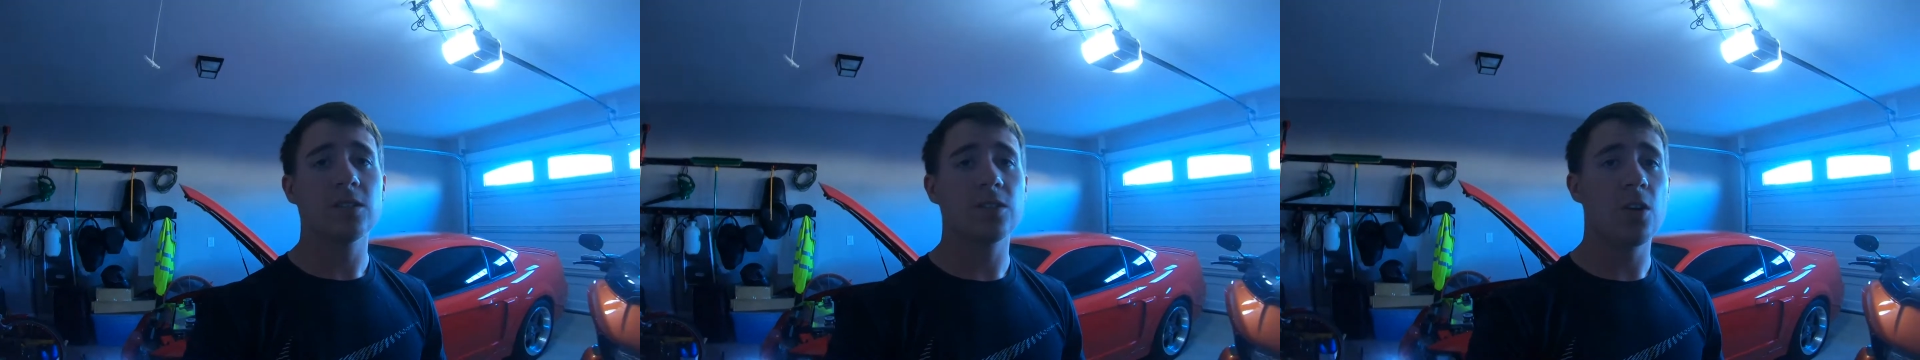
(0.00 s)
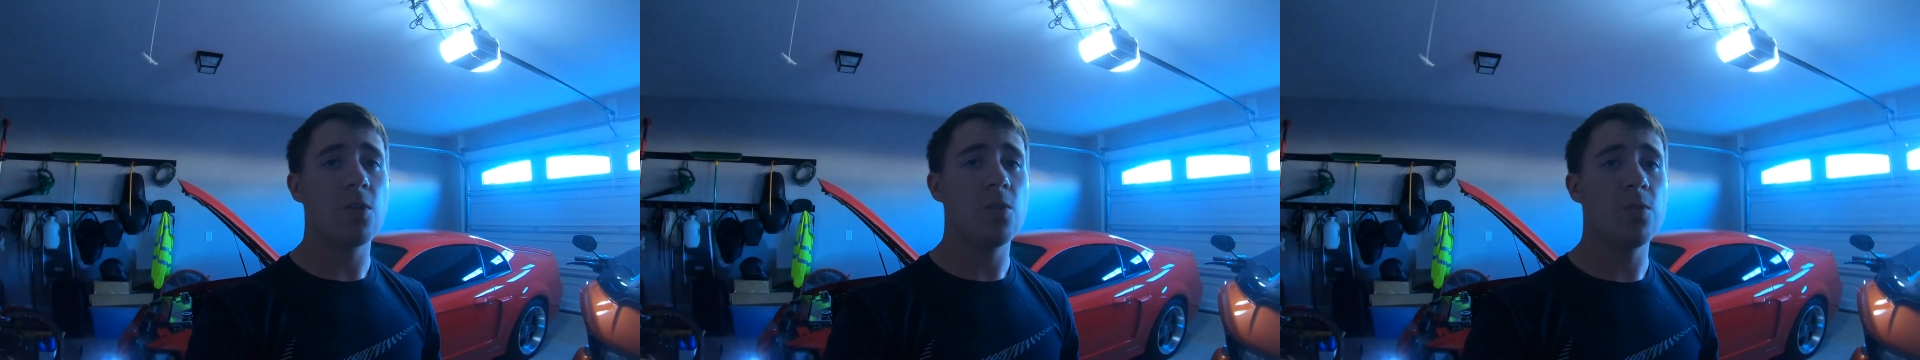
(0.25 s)

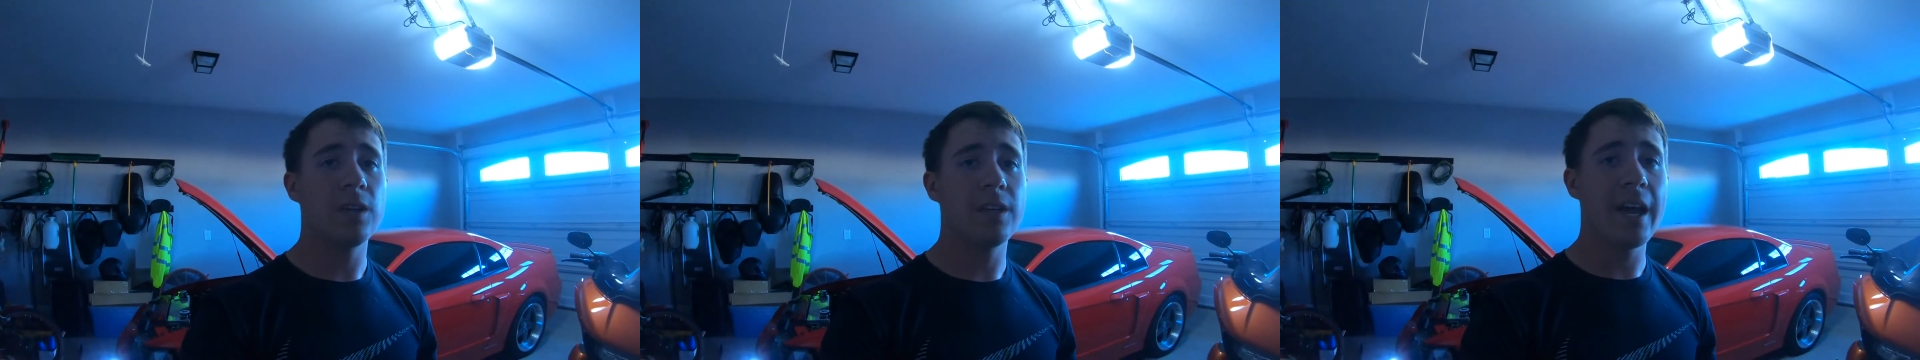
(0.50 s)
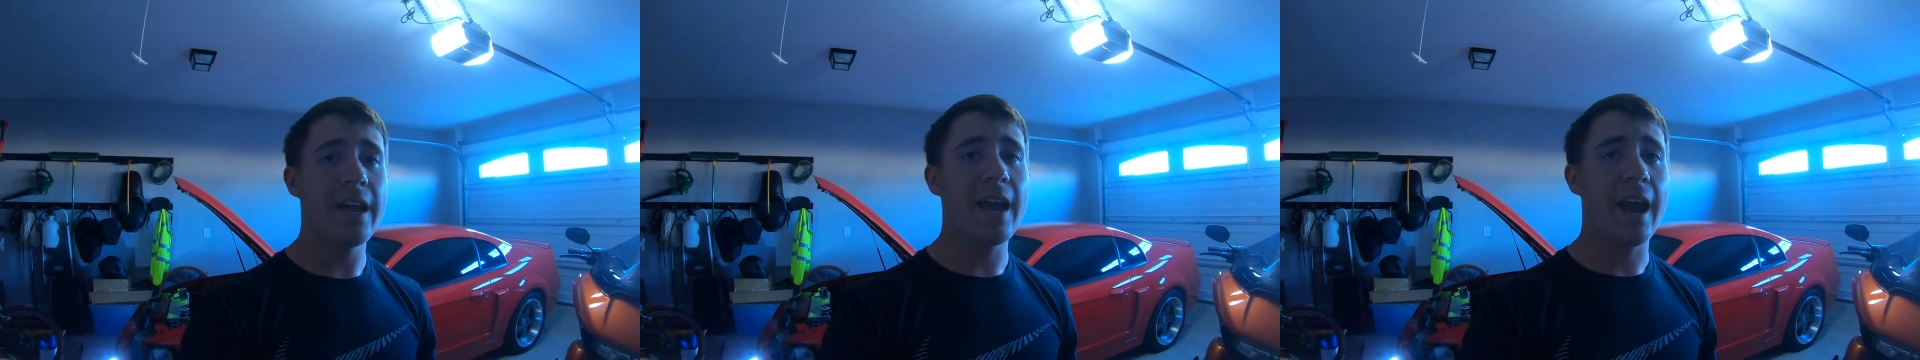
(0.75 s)
So the
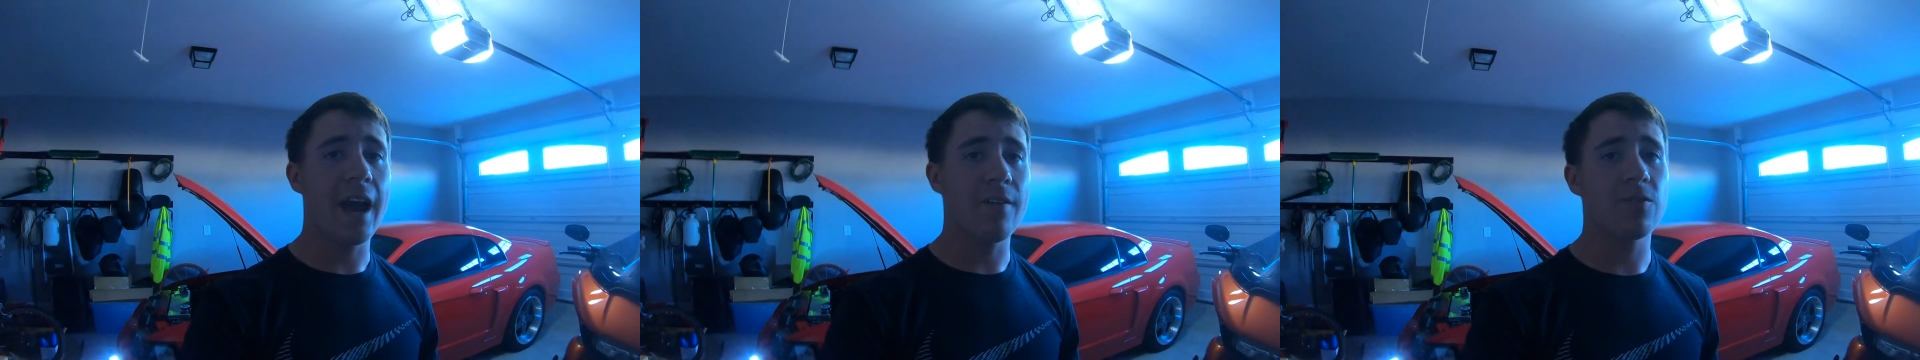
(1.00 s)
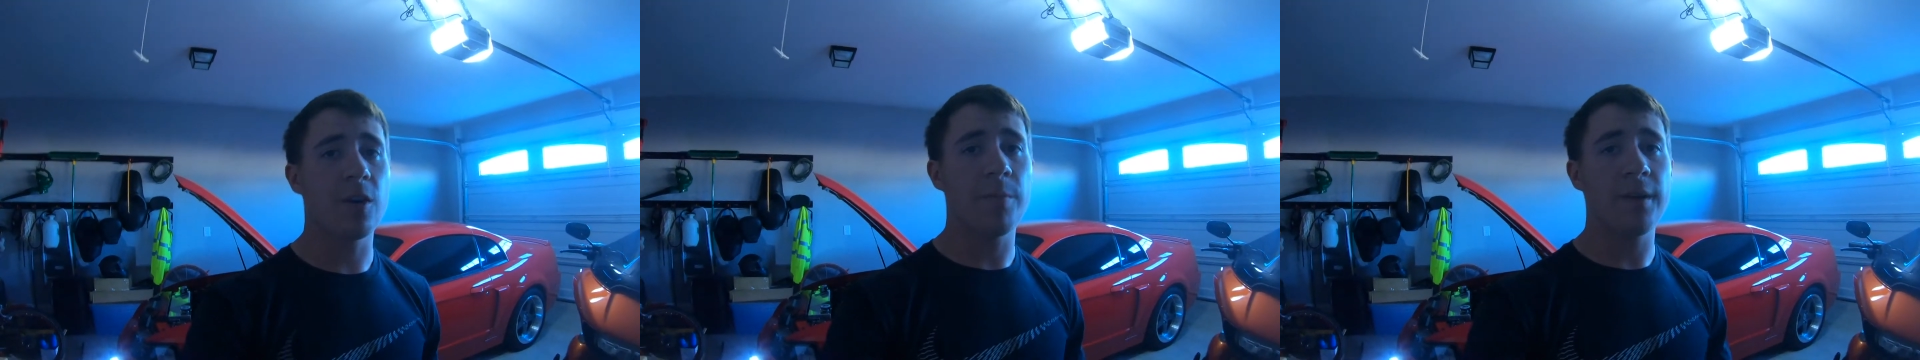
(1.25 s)
day
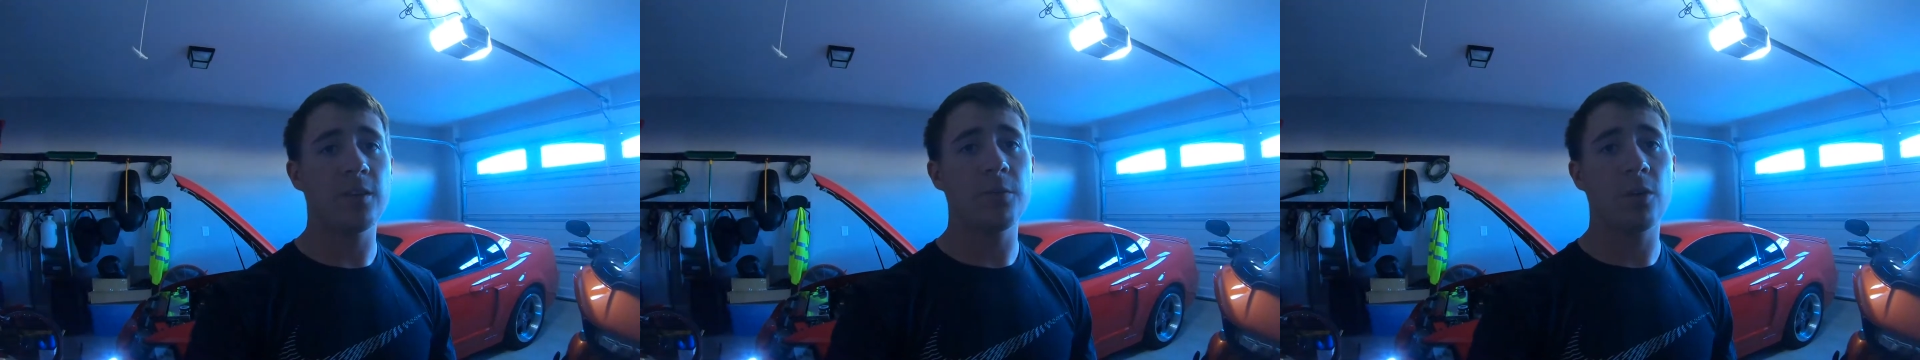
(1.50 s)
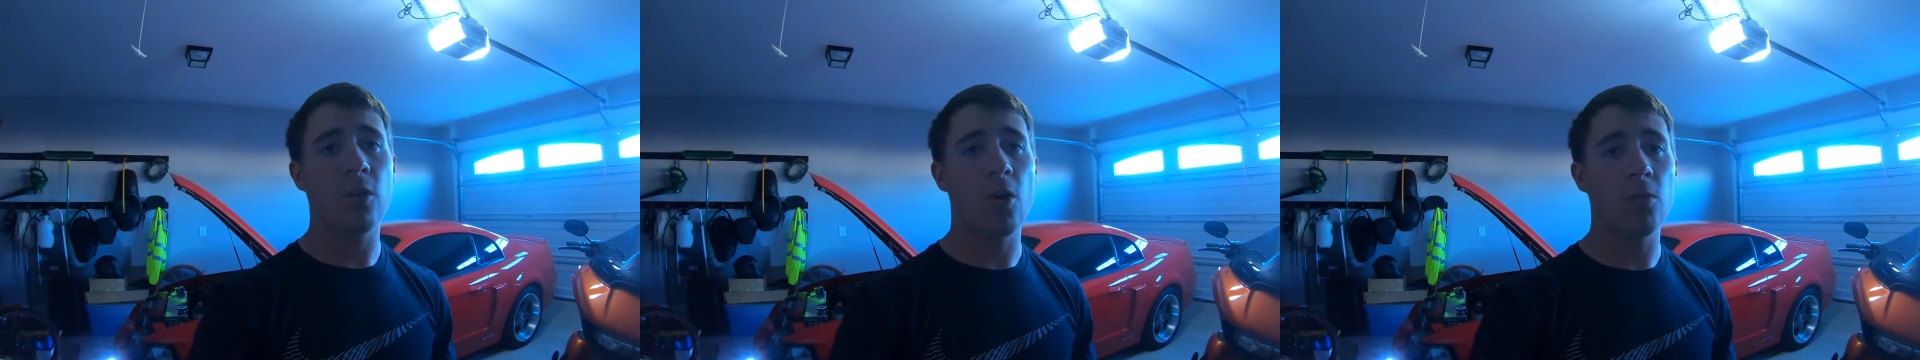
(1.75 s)
after I picked up
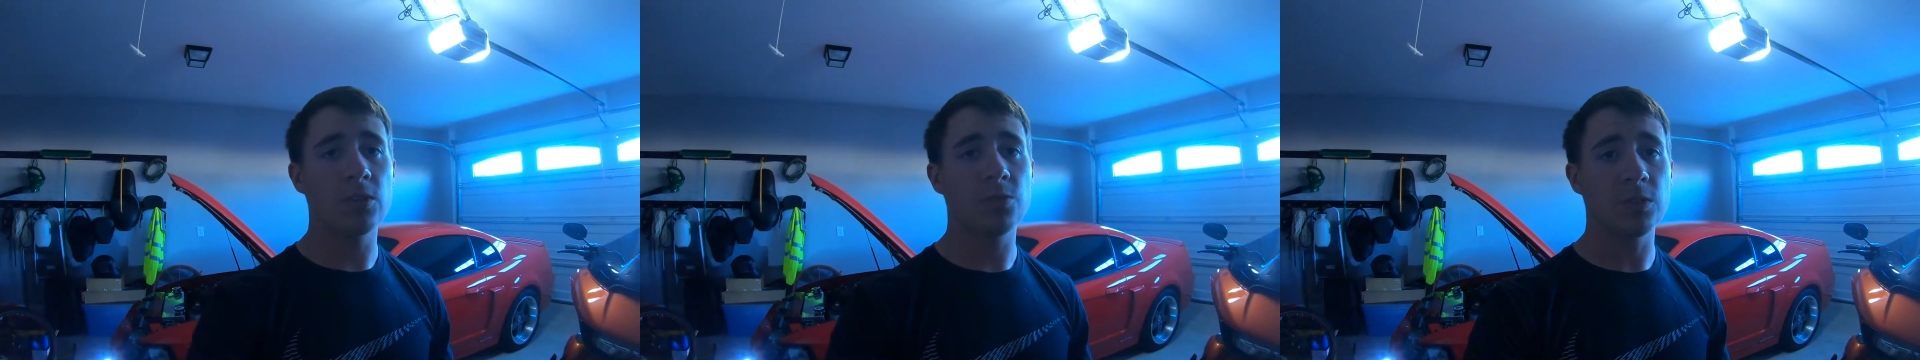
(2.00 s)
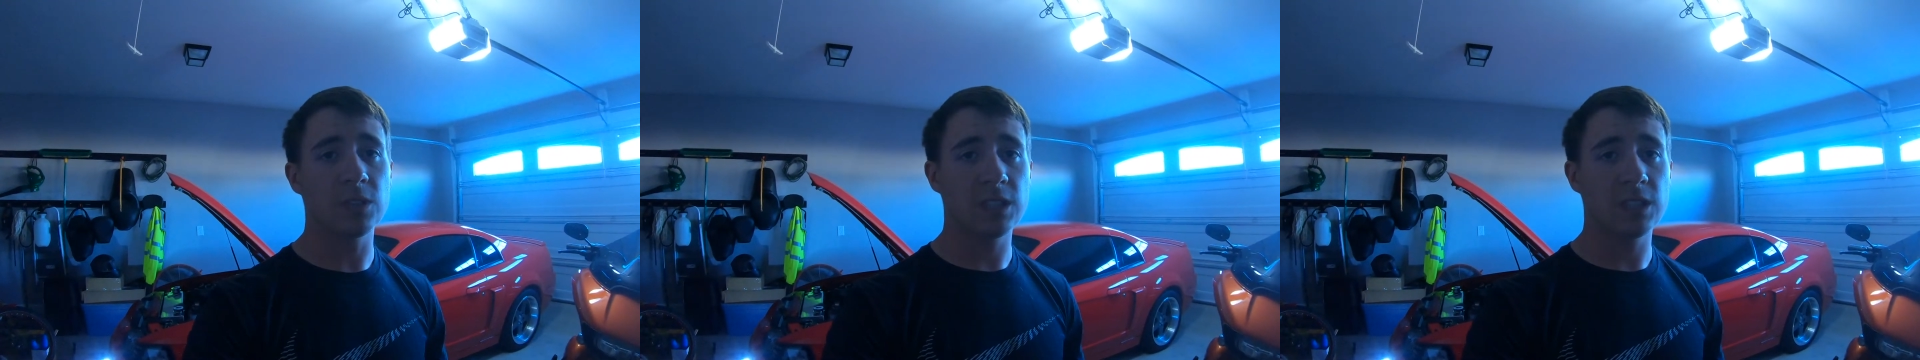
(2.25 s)
the car, which was